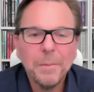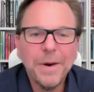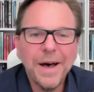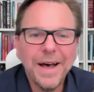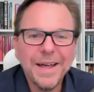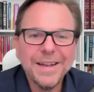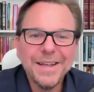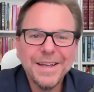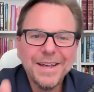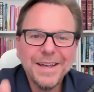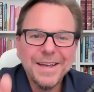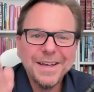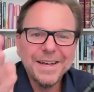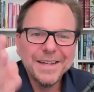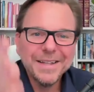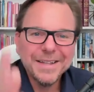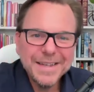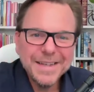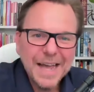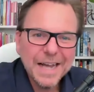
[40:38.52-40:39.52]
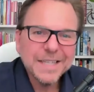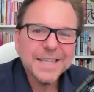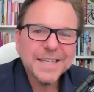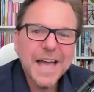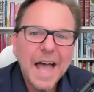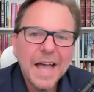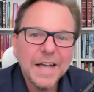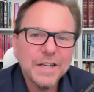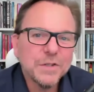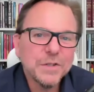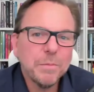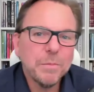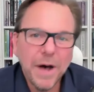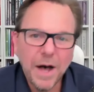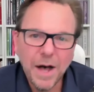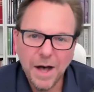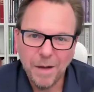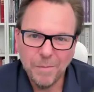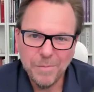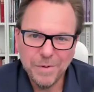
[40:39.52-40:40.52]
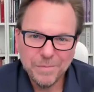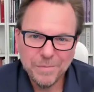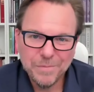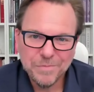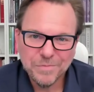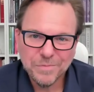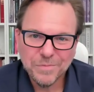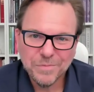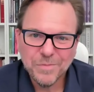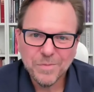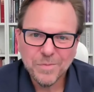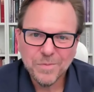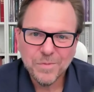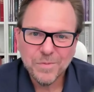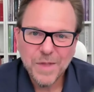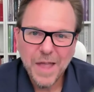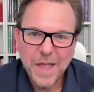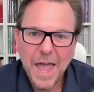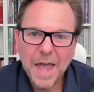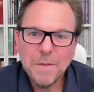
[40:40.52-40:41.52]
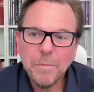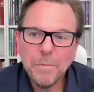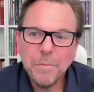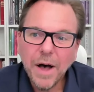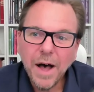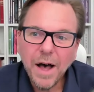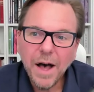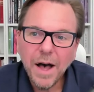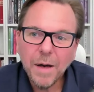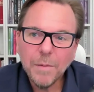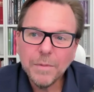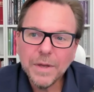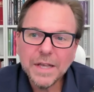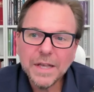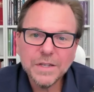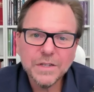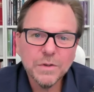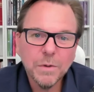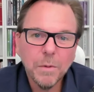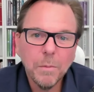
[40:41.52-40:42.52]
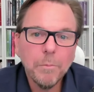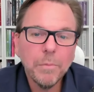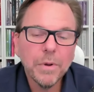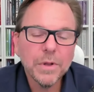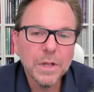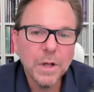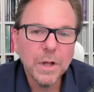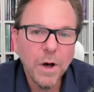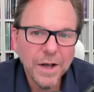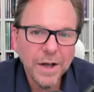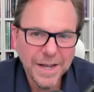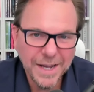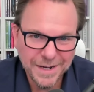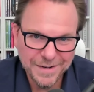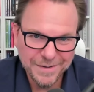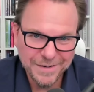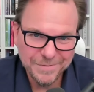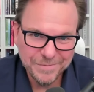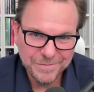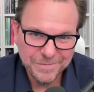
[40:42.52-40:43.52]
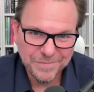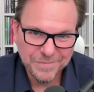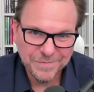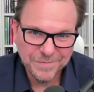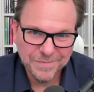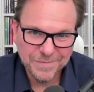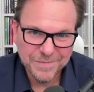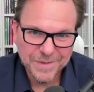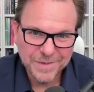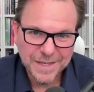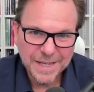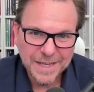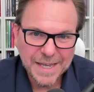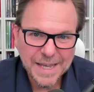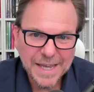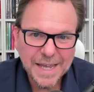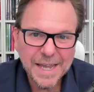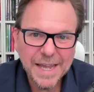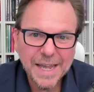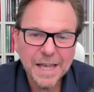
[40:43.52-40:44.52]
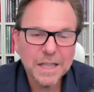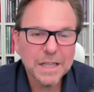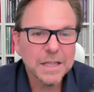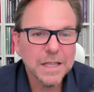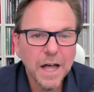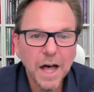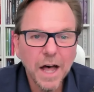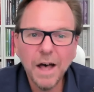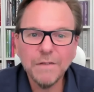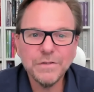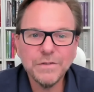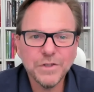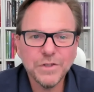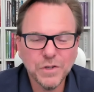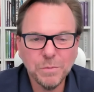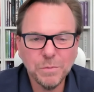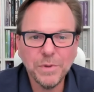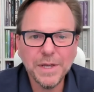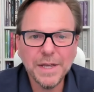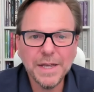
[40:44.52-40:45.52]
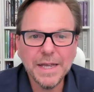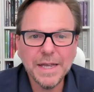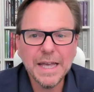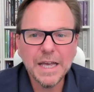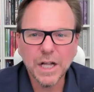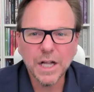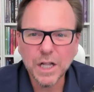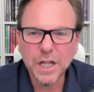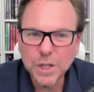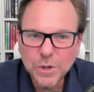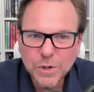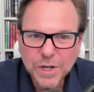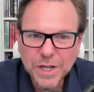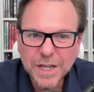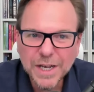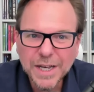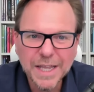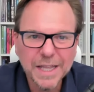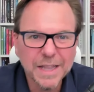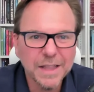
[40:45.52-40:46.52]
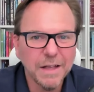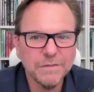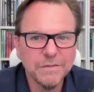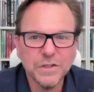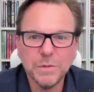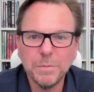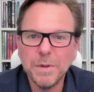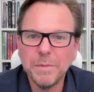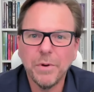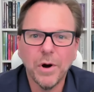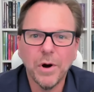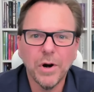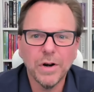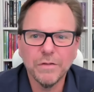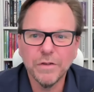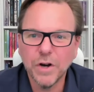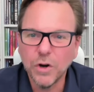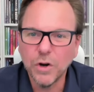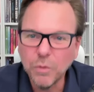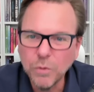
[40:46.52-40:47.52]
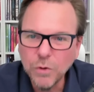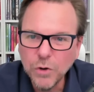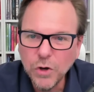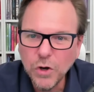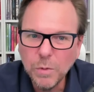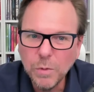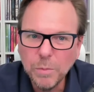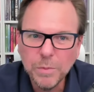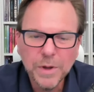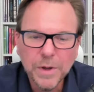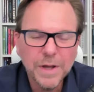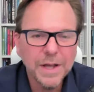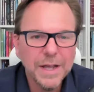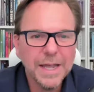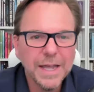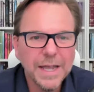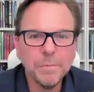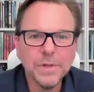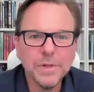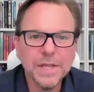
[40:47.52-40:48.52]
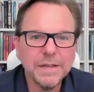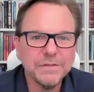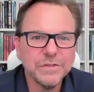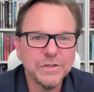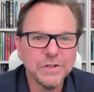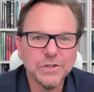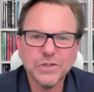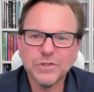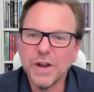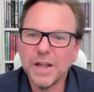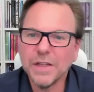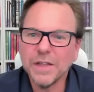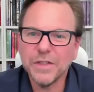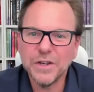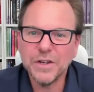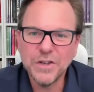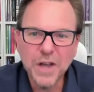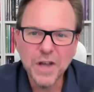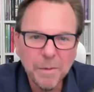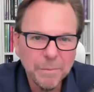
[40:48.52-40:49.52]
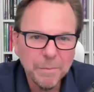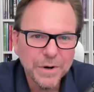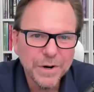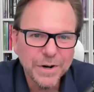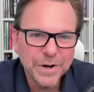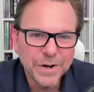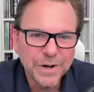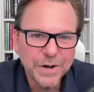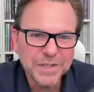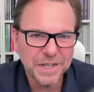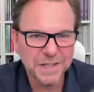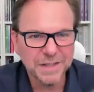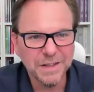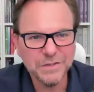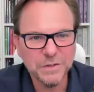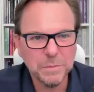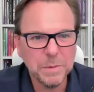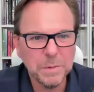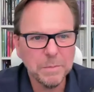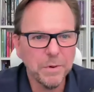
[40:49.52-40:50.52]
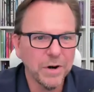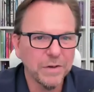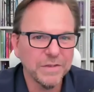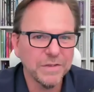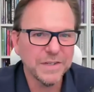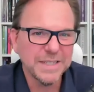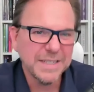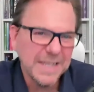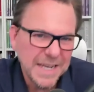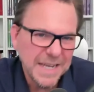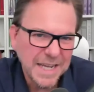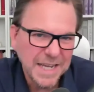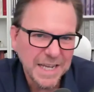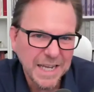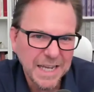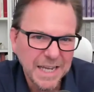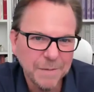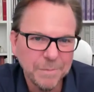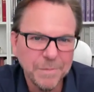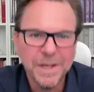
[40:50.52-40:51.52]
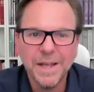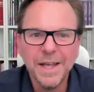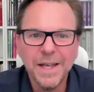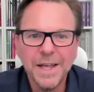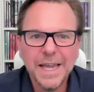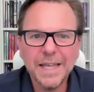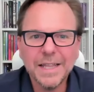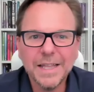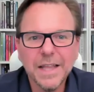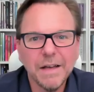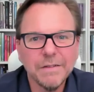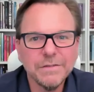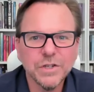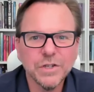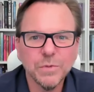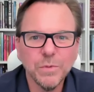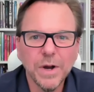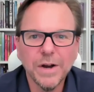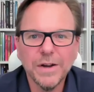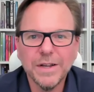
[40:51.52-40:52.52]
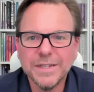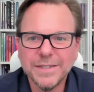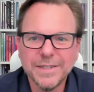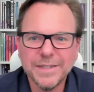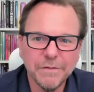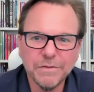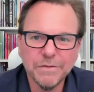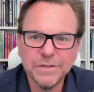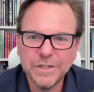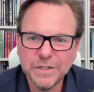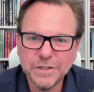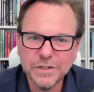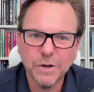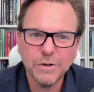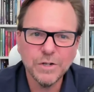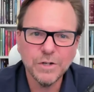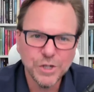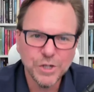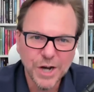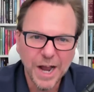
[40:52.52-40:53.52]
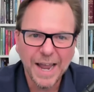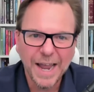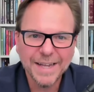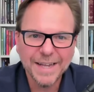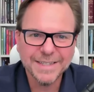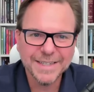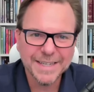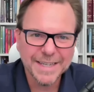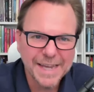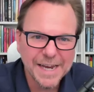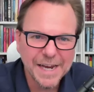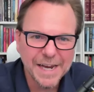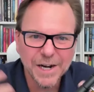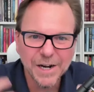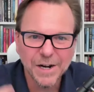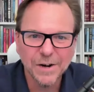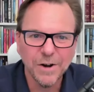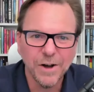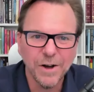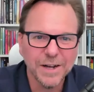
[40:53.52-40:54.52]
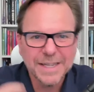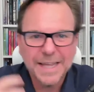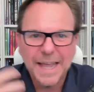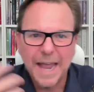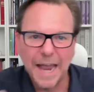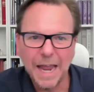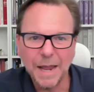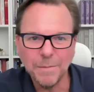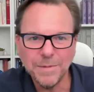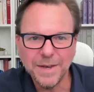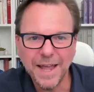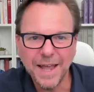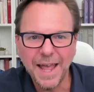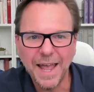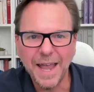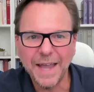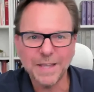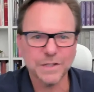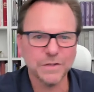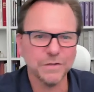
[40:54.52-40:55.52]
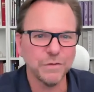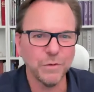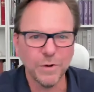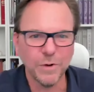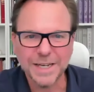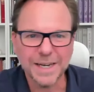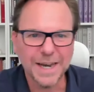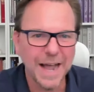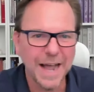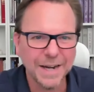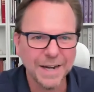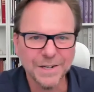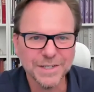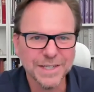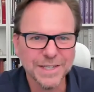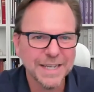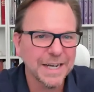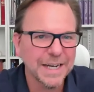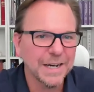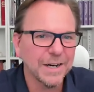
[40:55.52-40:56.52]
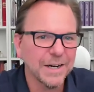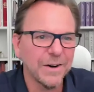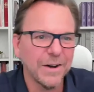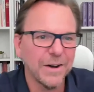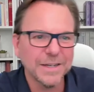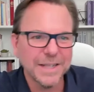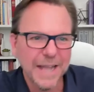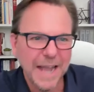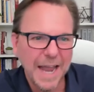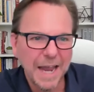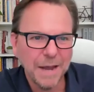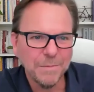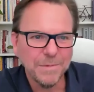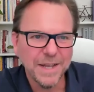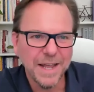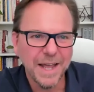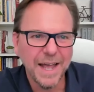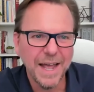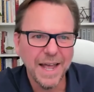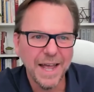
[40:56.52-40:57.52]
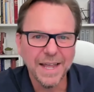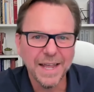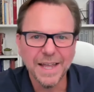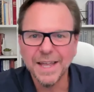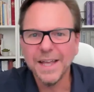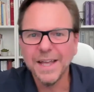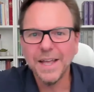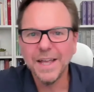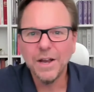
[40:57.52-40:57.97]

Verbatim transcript: But the next guy is Bob. And Bob is belonging. He loves to be included. He loves to be part of a group. He believes there's strength in numbers. He loves to be part of a team. He loves to wear his San Francisco Giants gear on game day, his 49ers gear on game day.